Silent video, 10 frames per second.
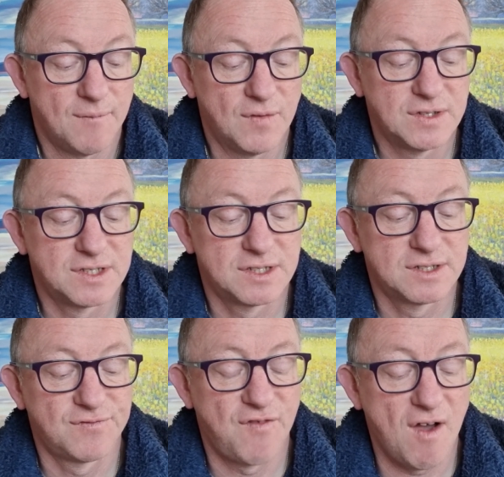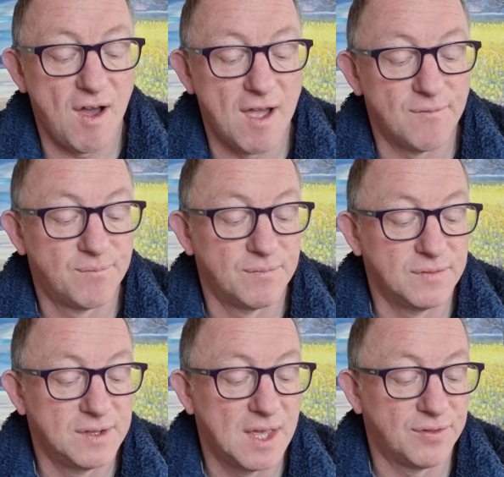Verse 5,
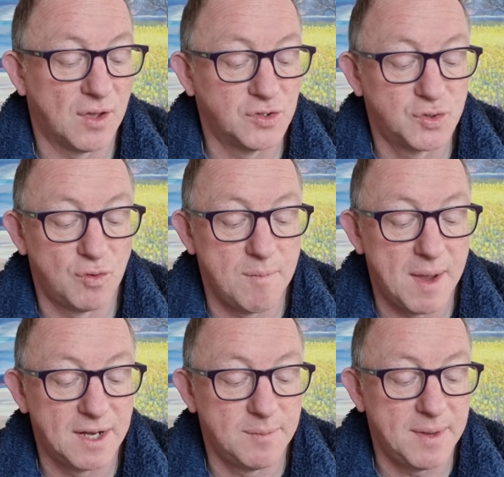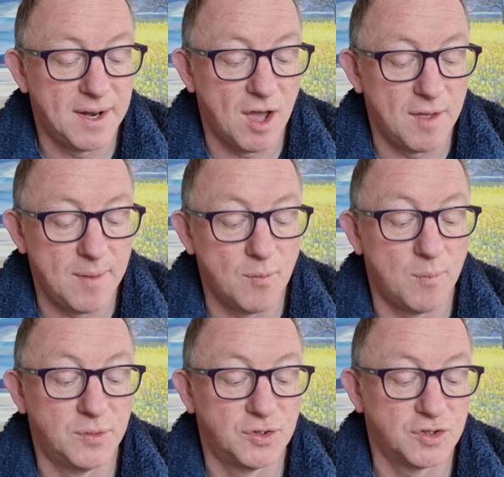yet those who remain in me and I in them will
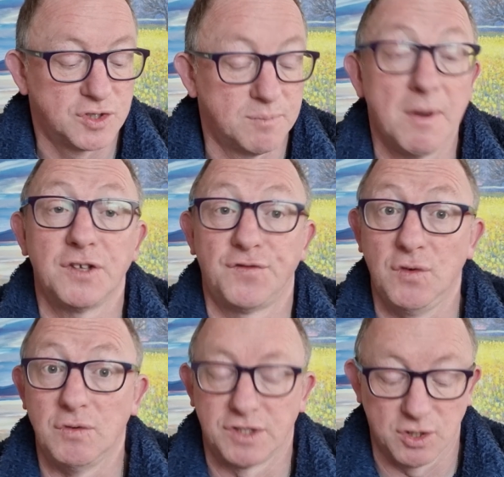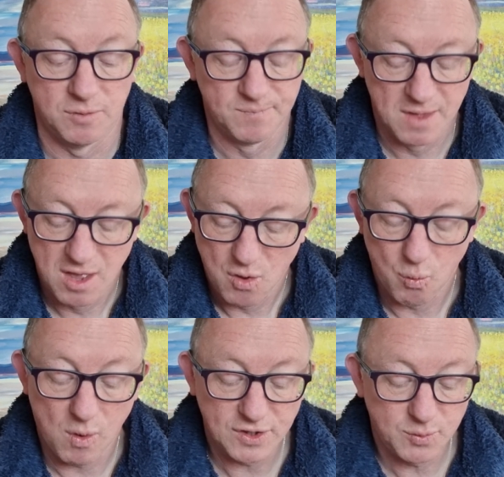produce much fruit. So
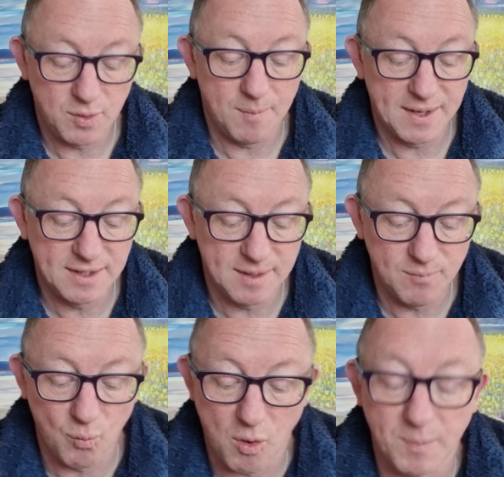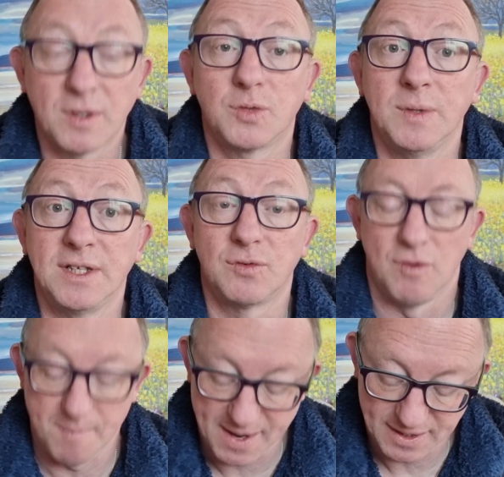why do we remain in him? Well, because we need to
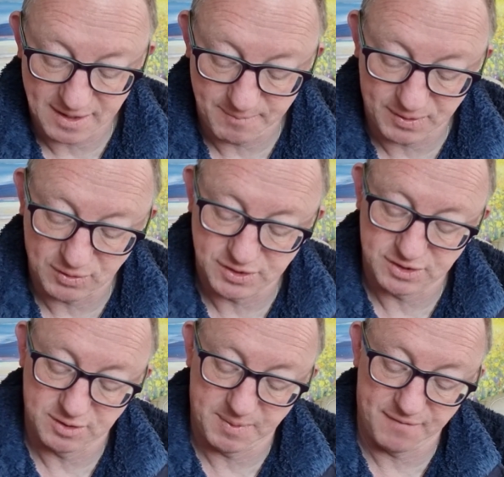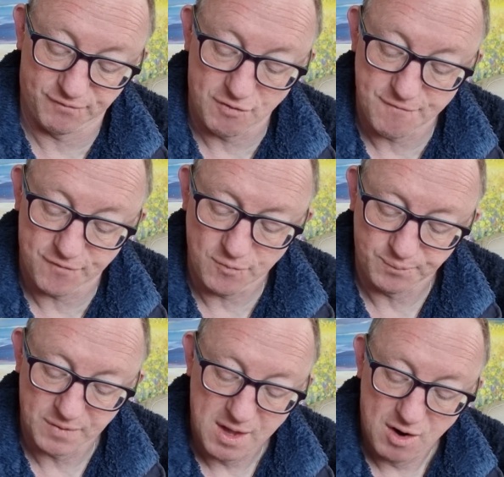remain in him, because to be fruitful,
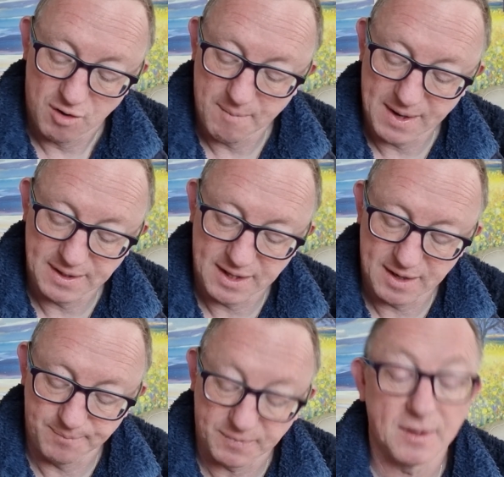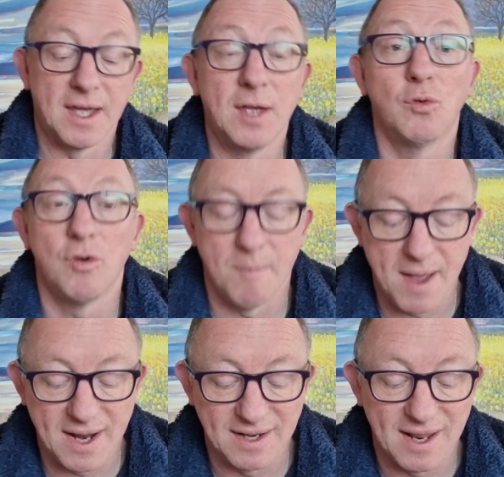remain in him, he will
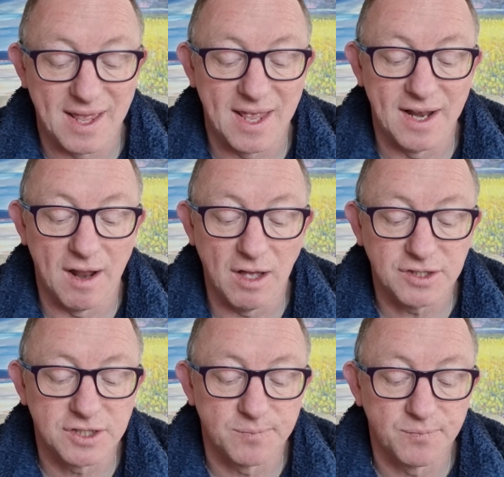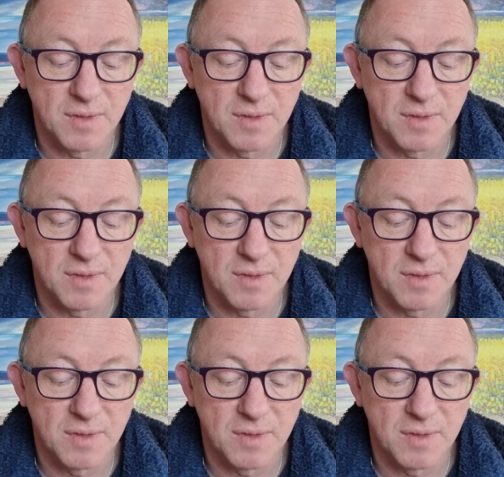remain in us.